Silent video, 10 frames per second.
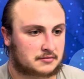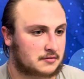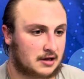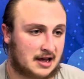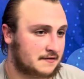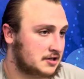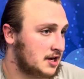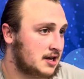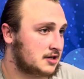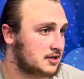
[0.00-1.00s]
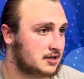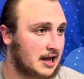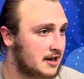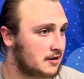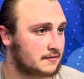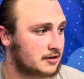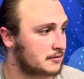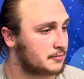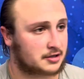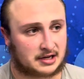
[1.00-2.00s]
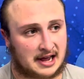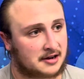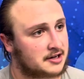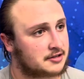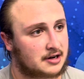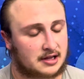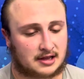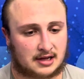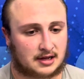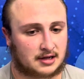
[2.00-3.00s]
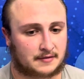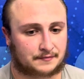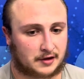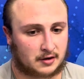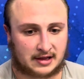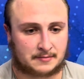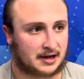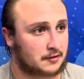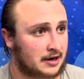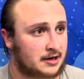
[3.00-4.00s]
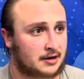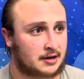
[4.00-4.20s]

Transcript: they haven't changed any of their personalities or anything. They've been great.